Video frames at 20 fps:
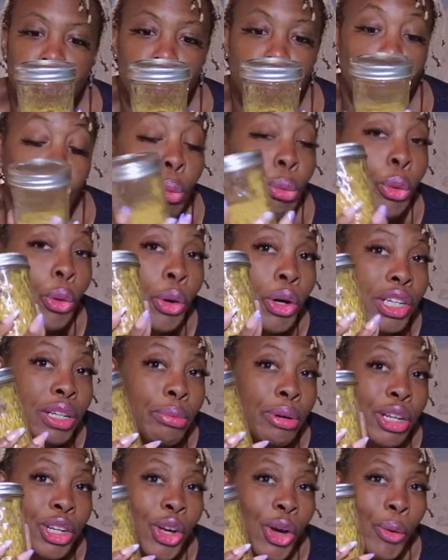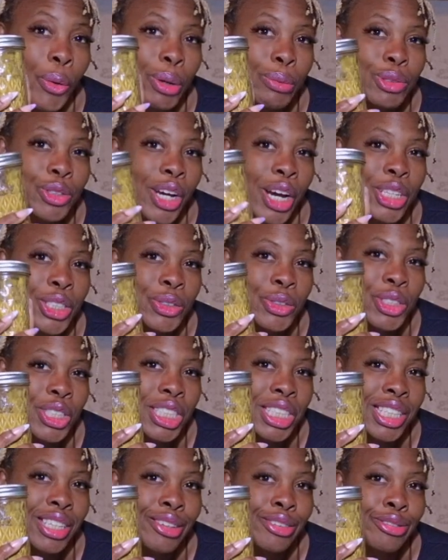or more, depending on what I'm trying to
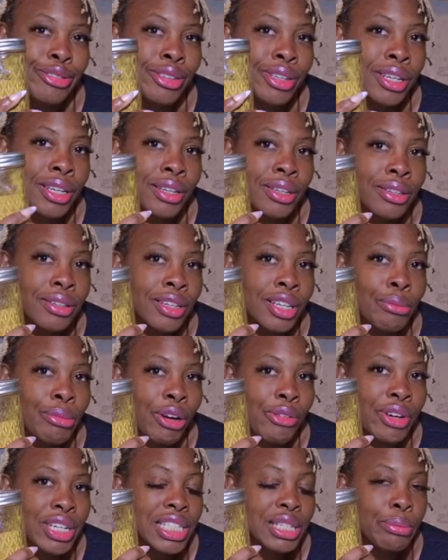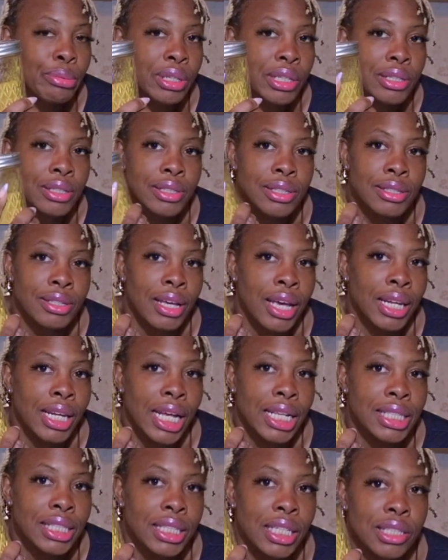achieve in my recipes, and
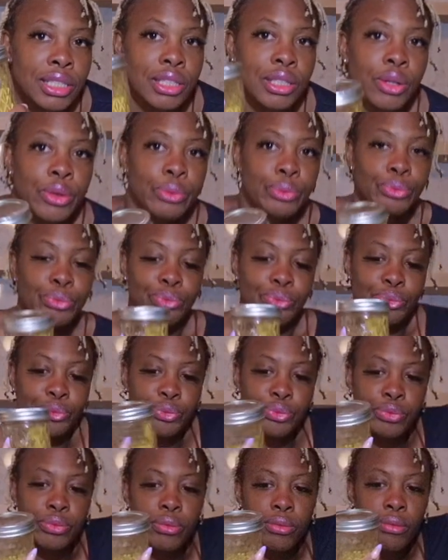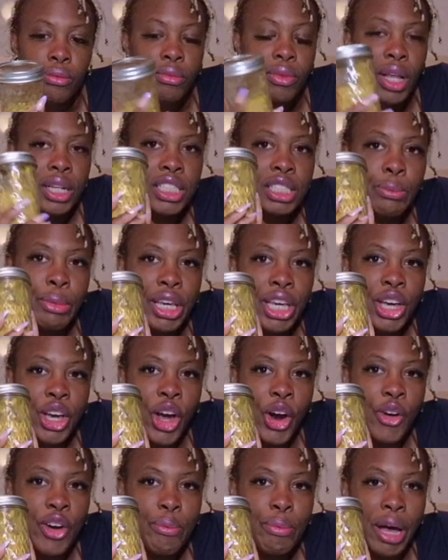that's it. So Jamaican
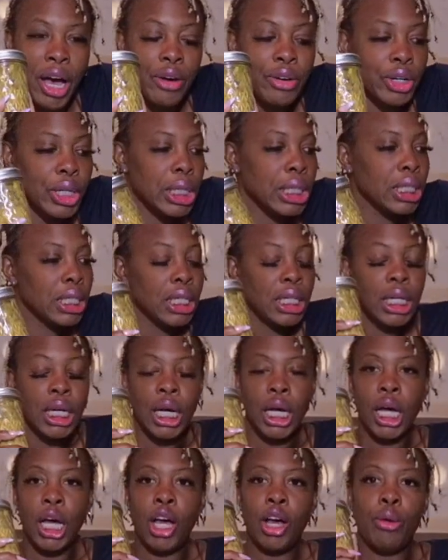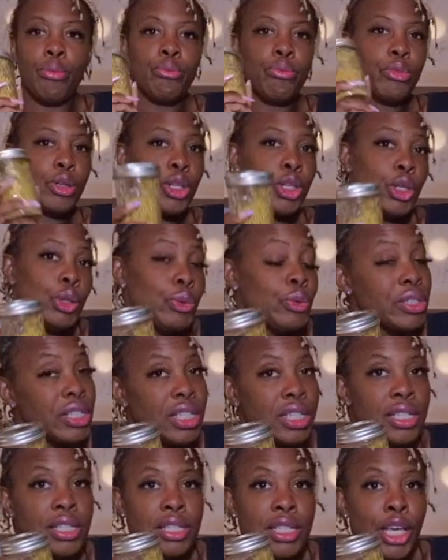curry powder, use
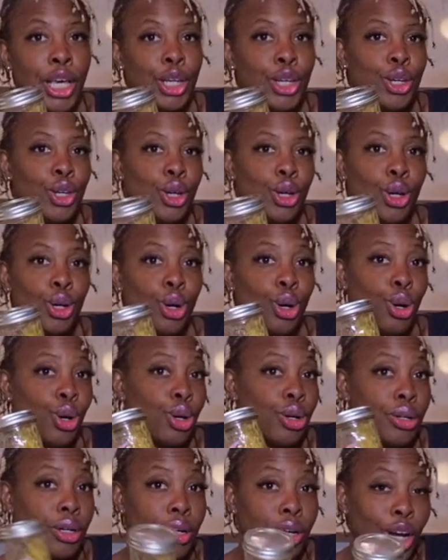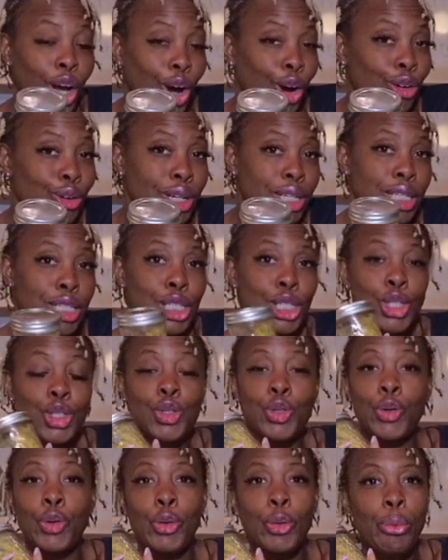this in your curry
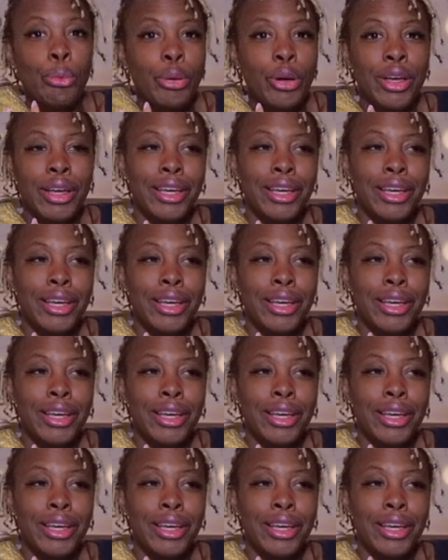soup,